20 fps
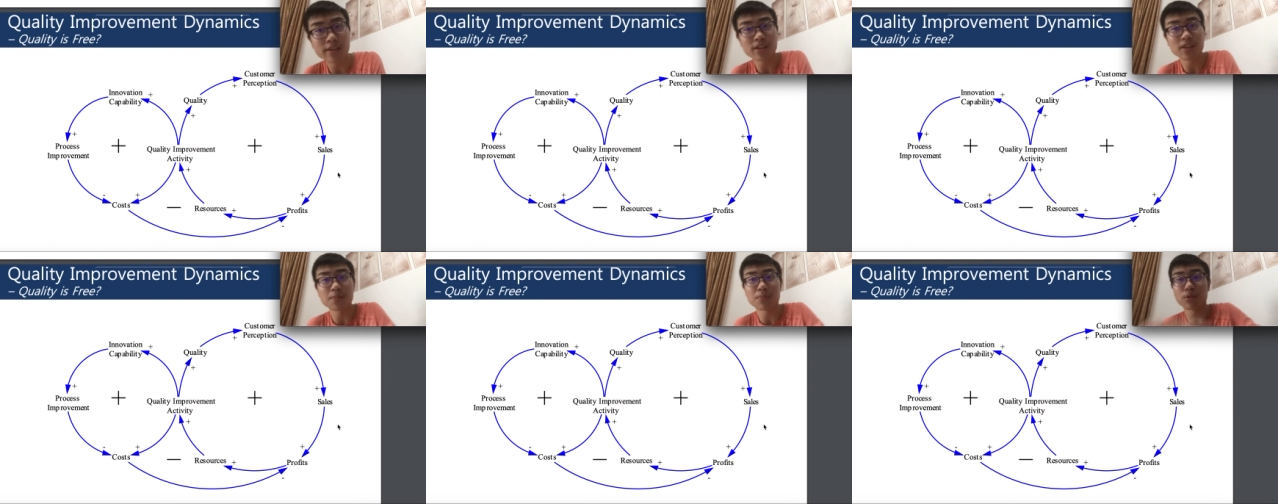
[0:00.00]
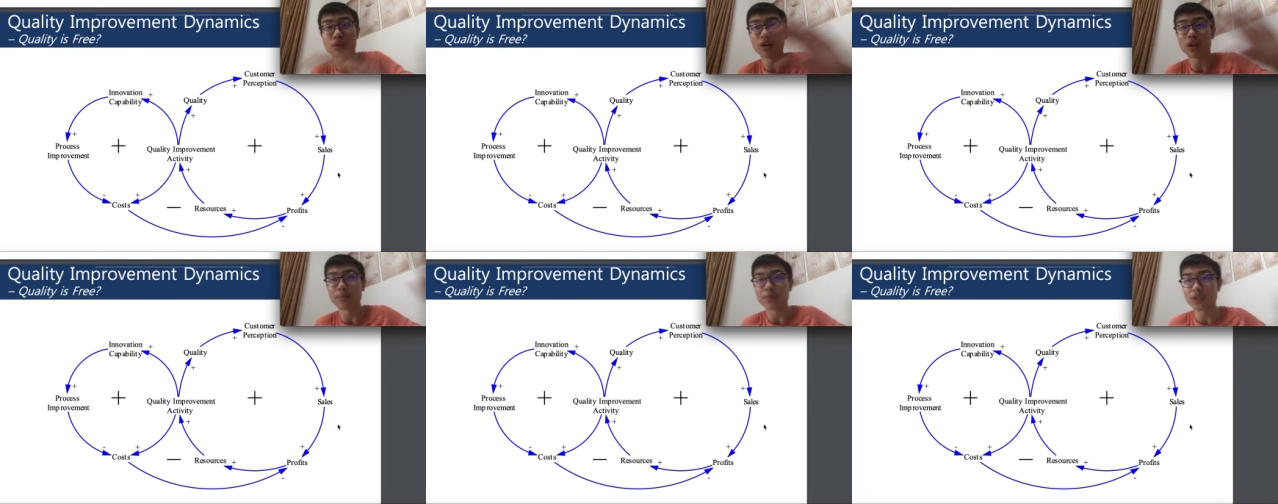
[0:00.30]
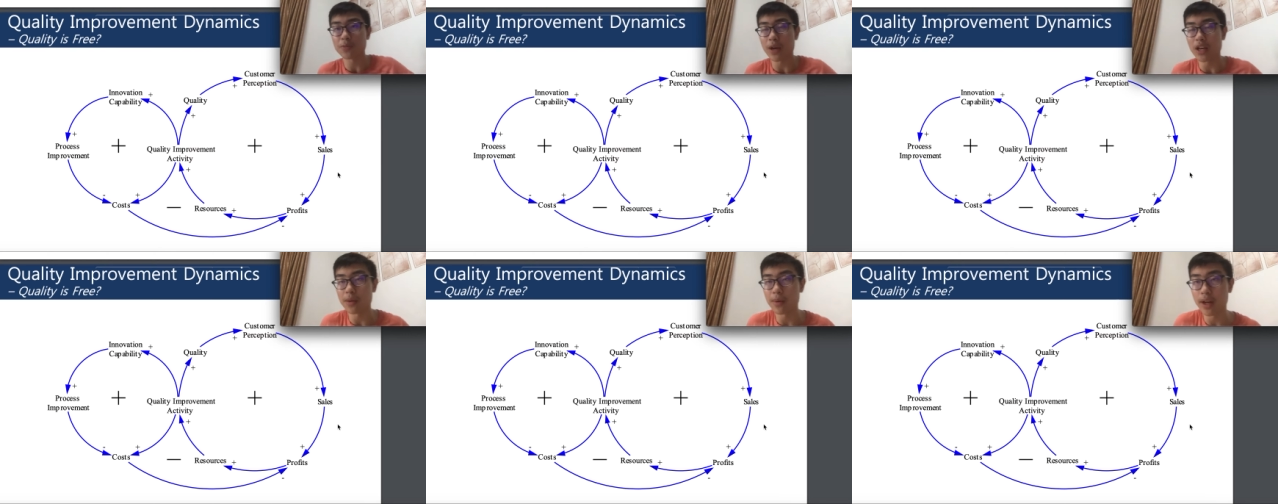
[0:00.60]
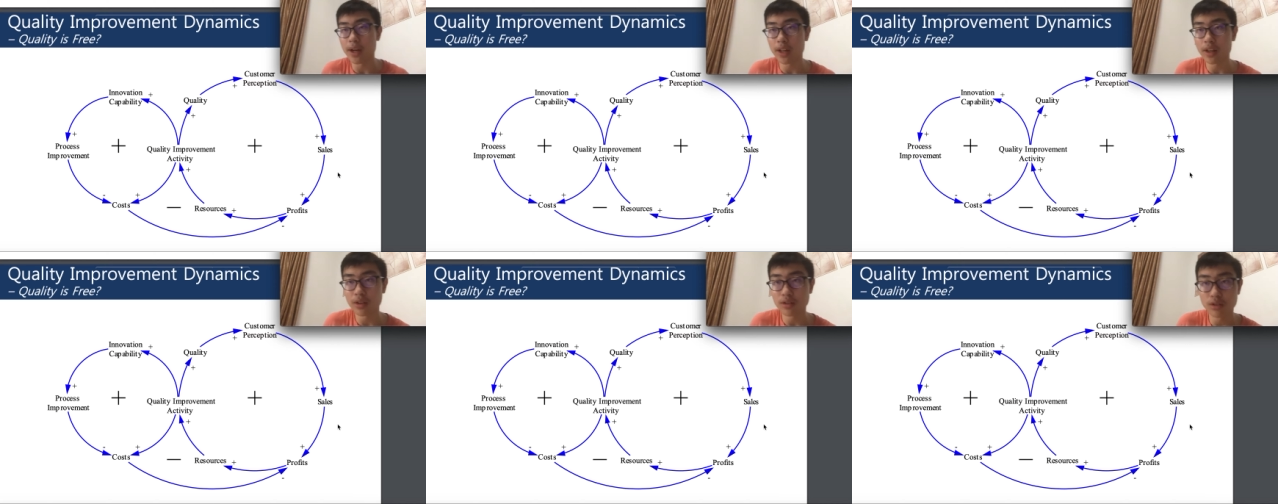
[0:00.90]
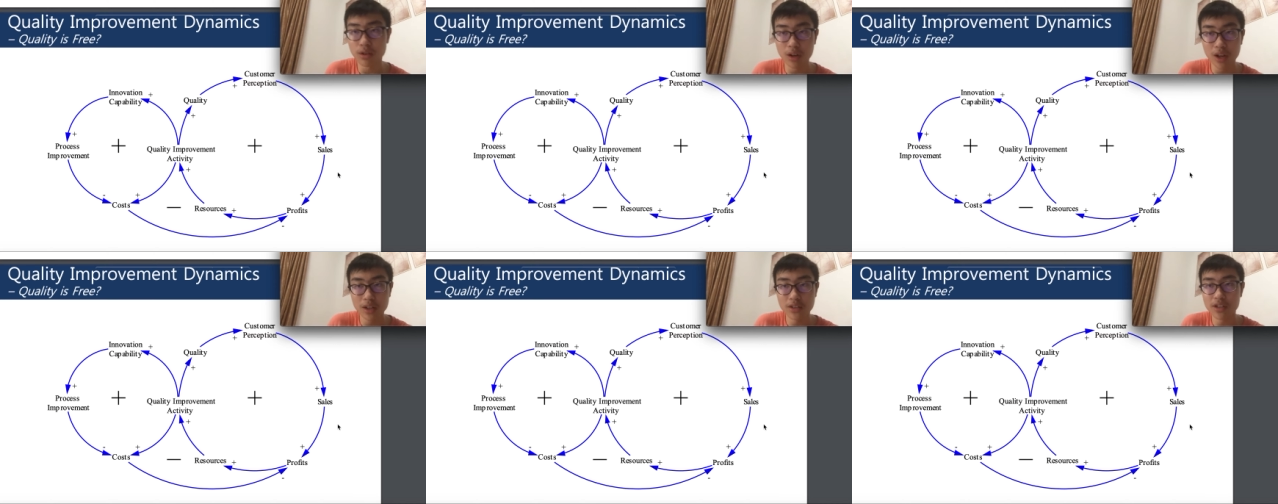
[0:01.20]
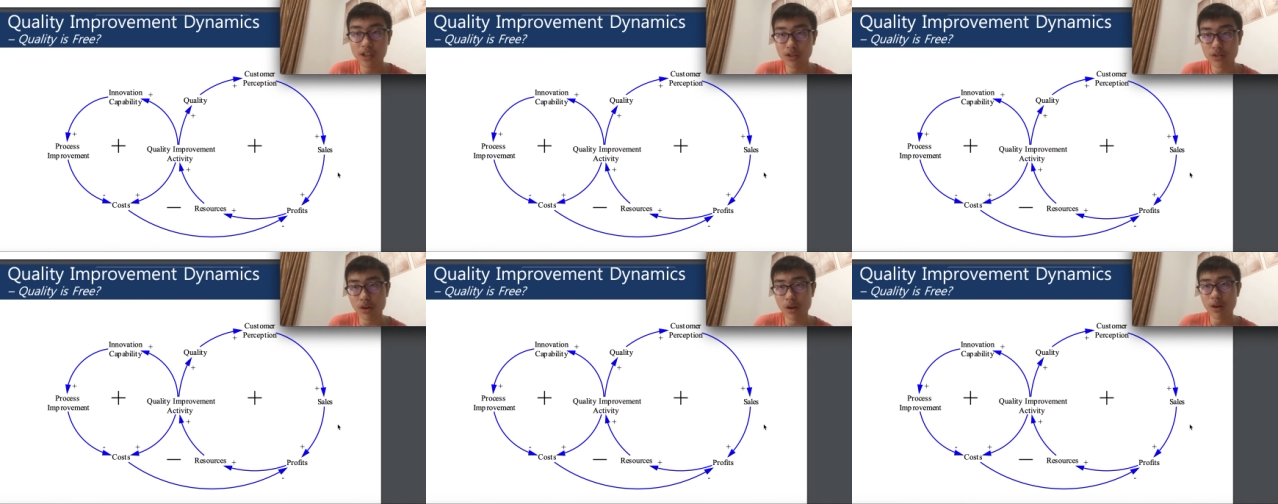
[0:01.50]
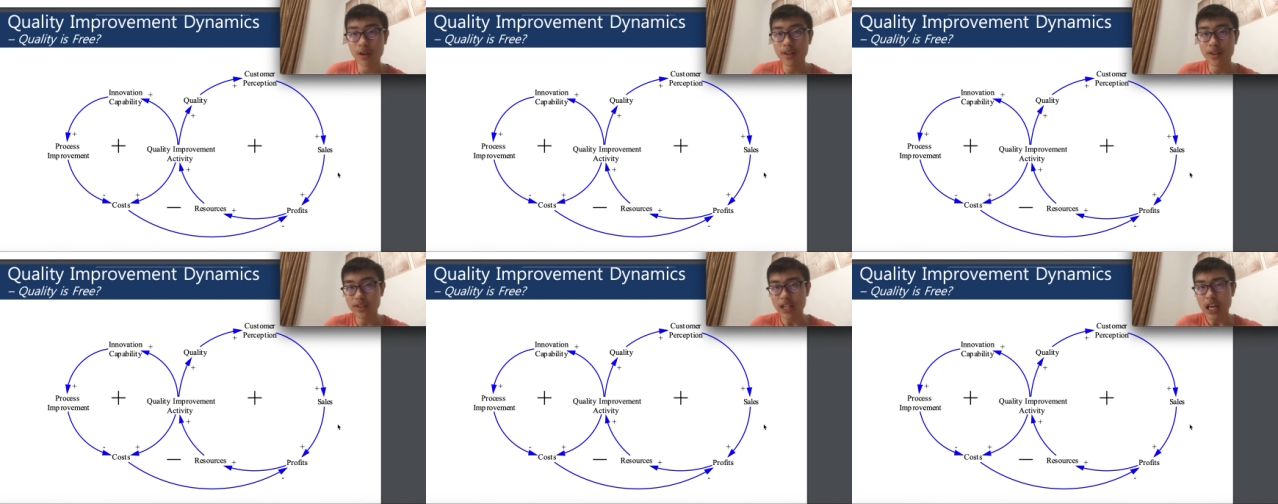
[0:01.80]
employee um, spending money on quality
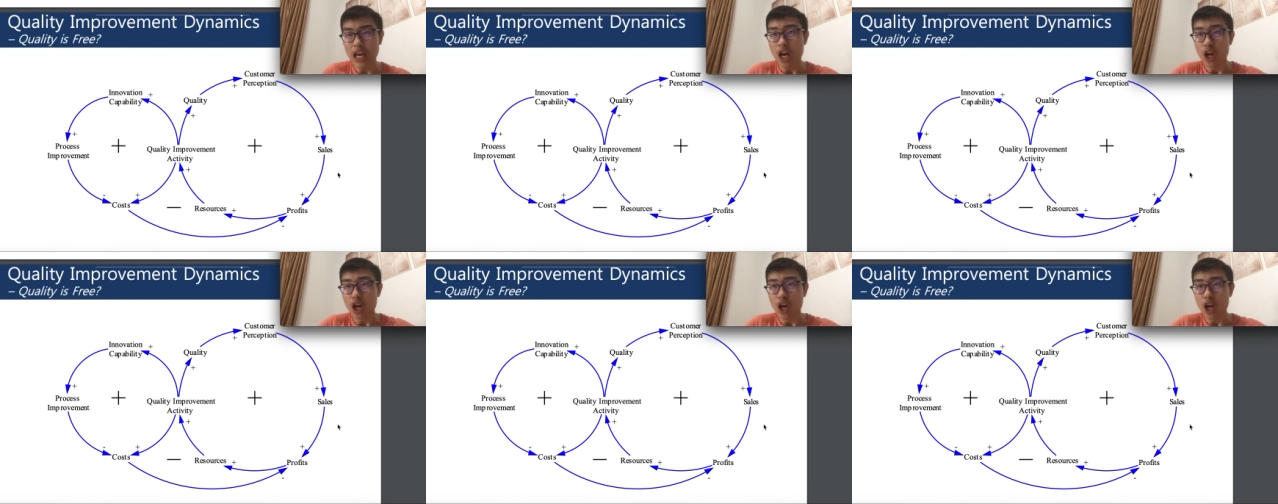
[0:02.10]
assurance,